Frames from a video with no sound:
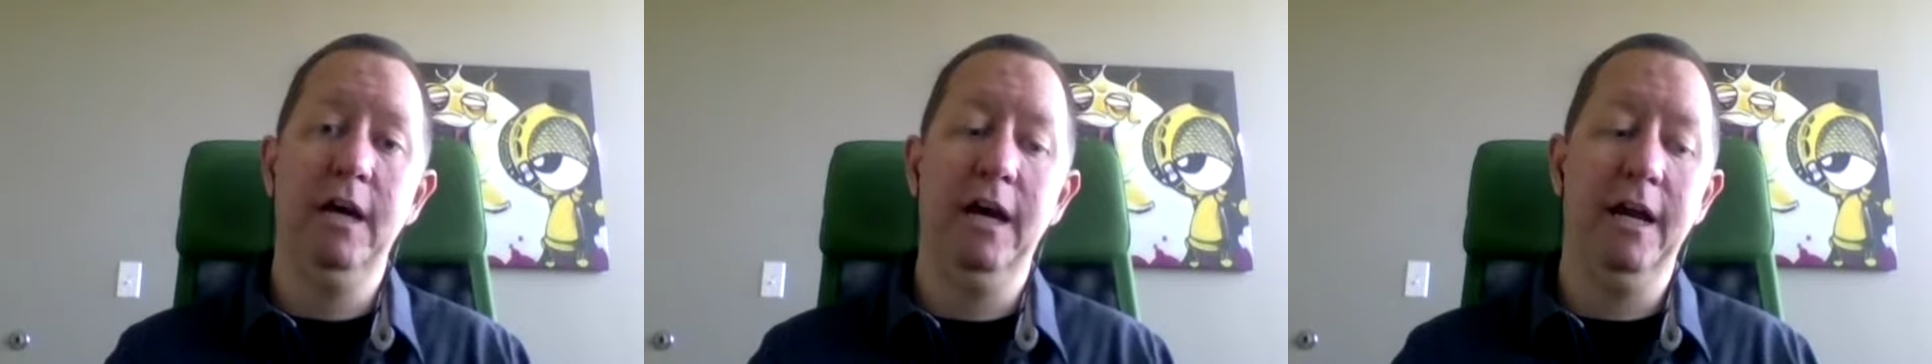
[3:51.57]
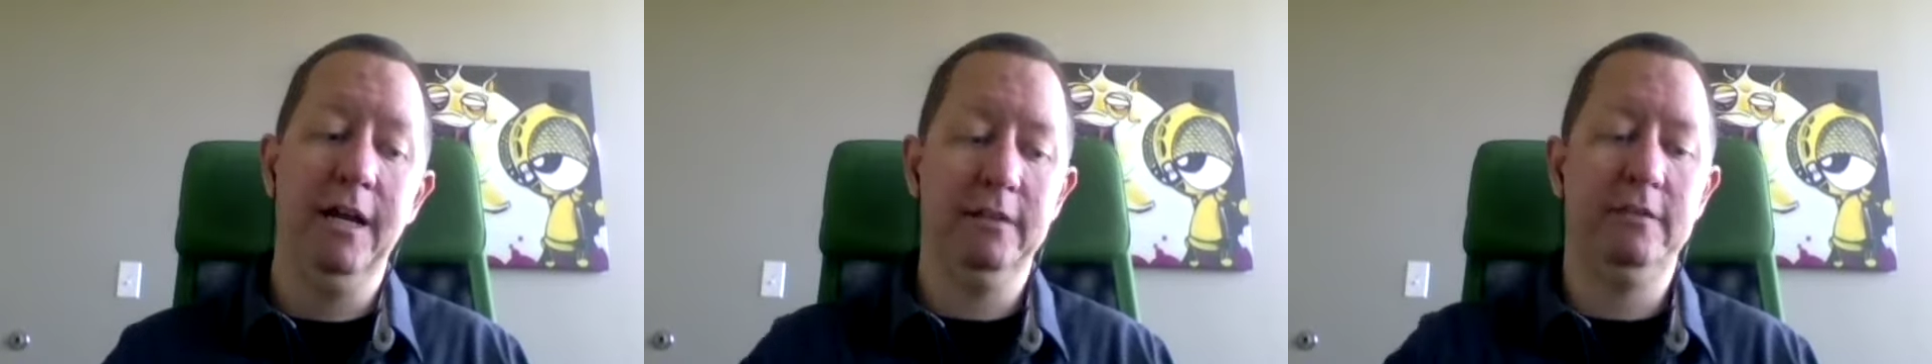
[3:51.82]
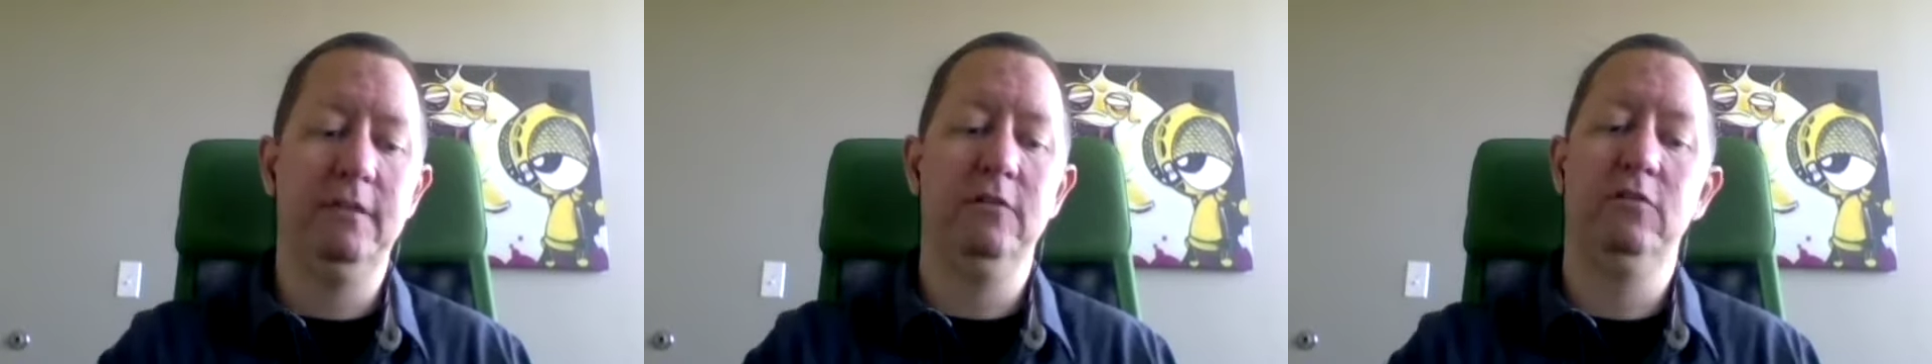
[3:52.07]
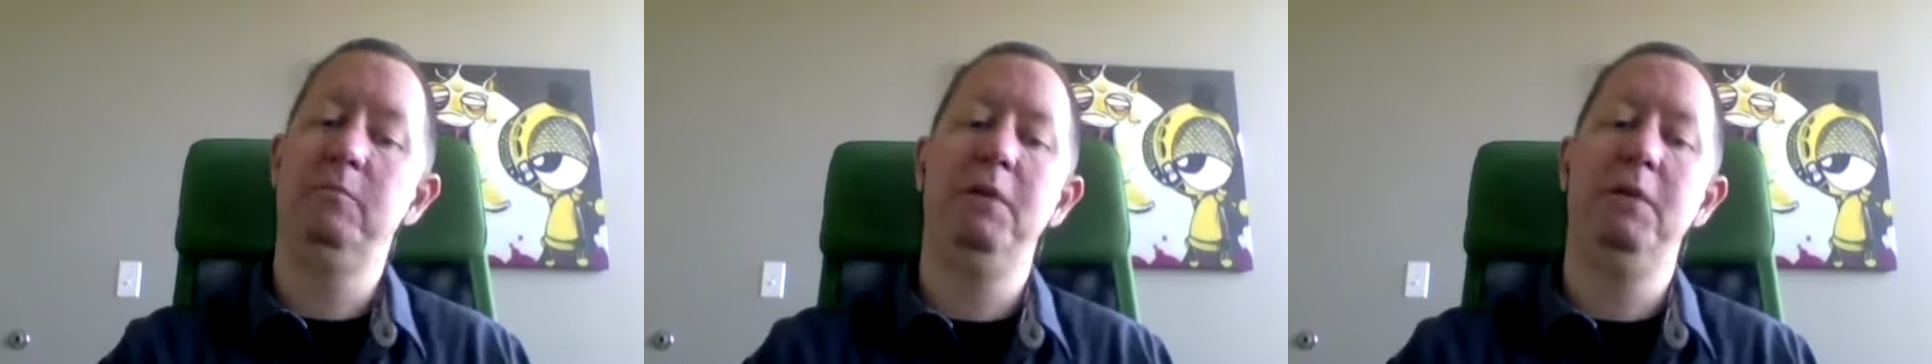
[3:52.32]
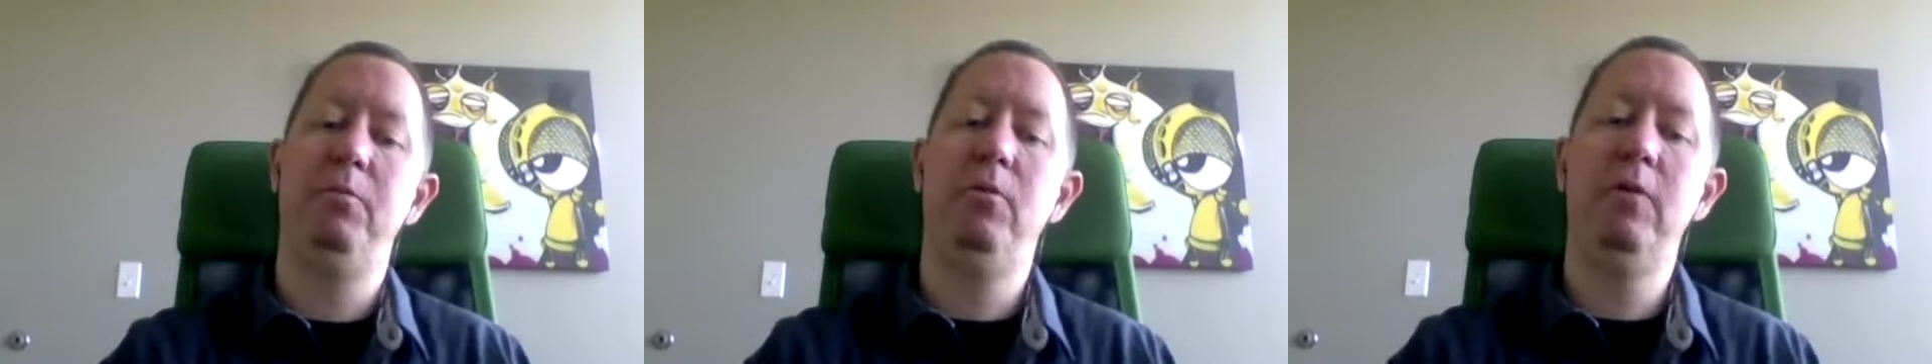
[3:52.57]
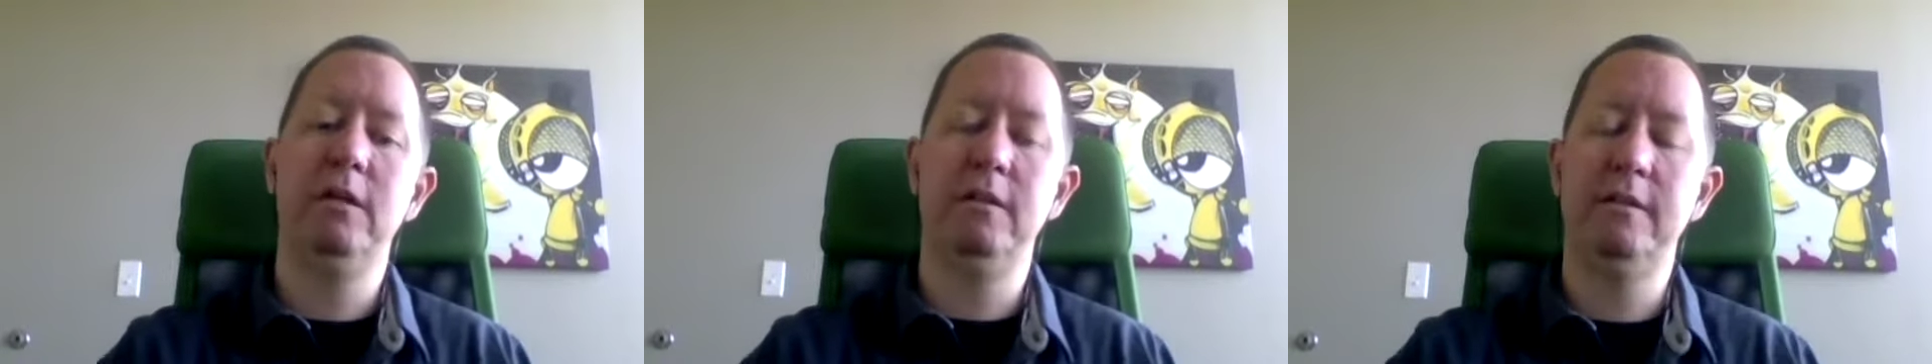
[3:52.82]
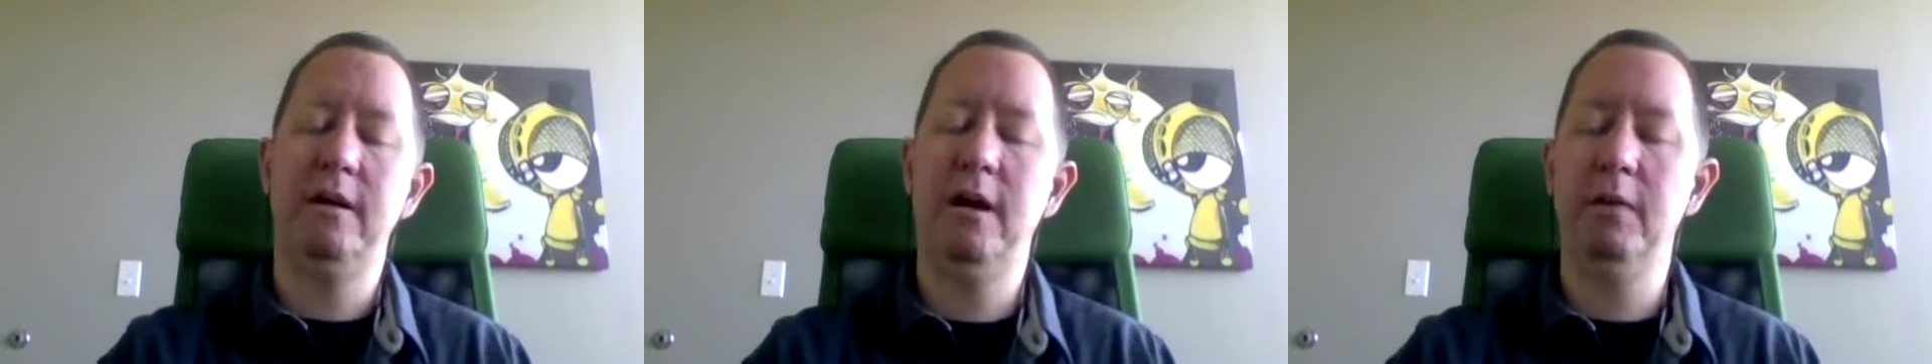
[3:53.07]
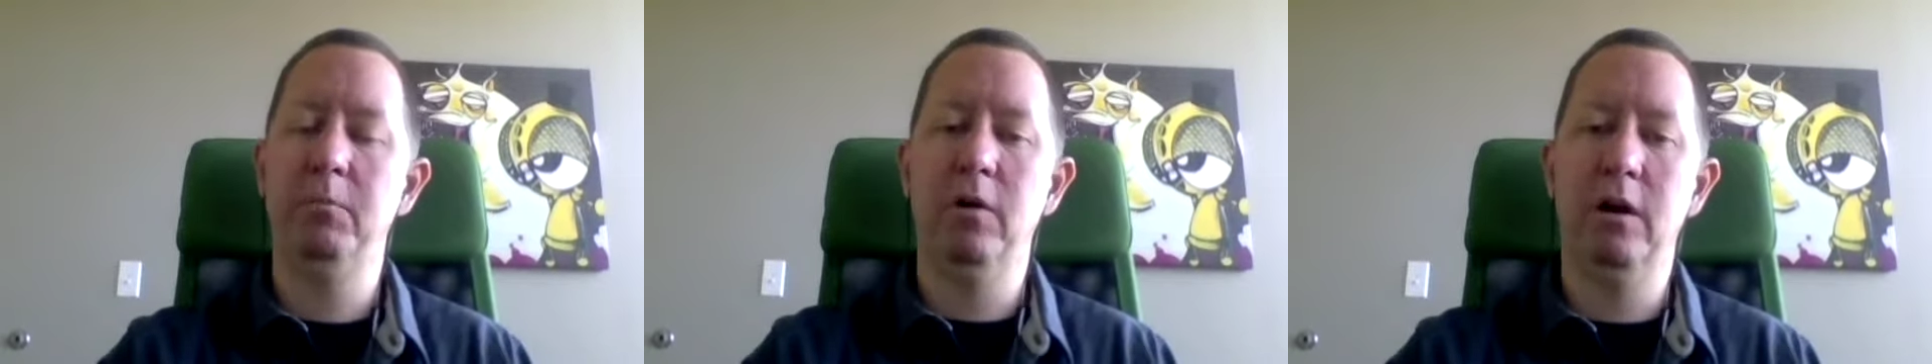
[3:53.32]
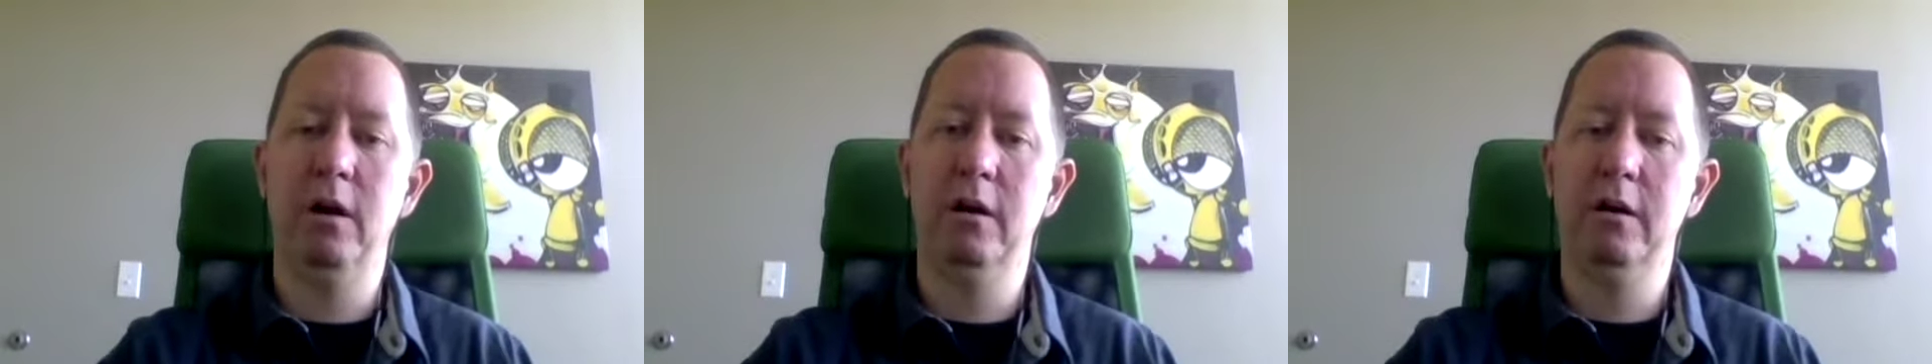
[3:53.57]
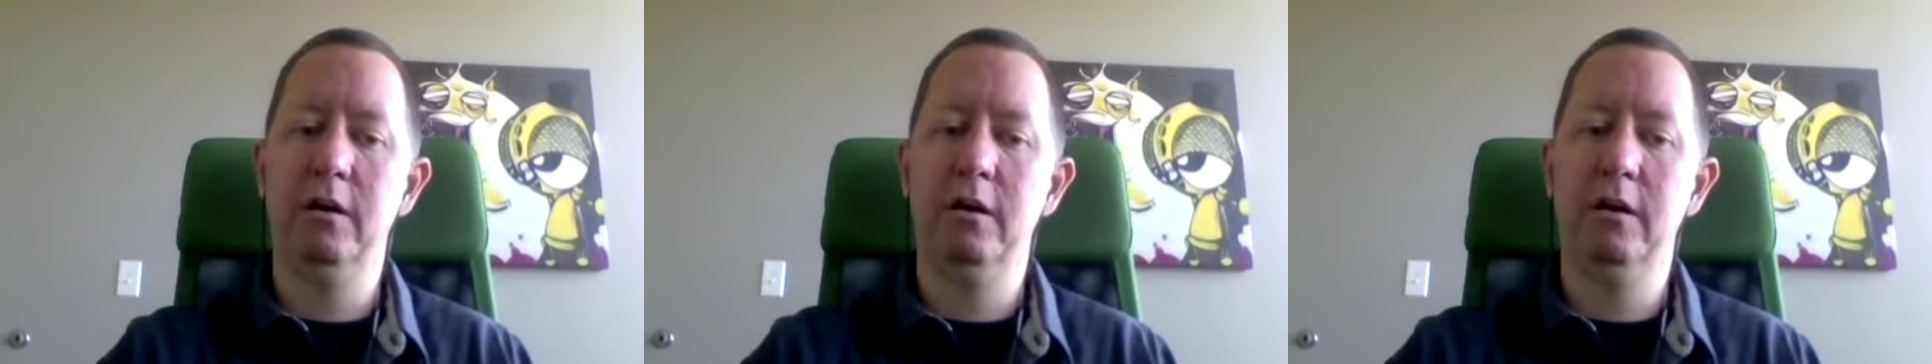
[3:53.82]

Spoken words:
And that there's going to be a point in time where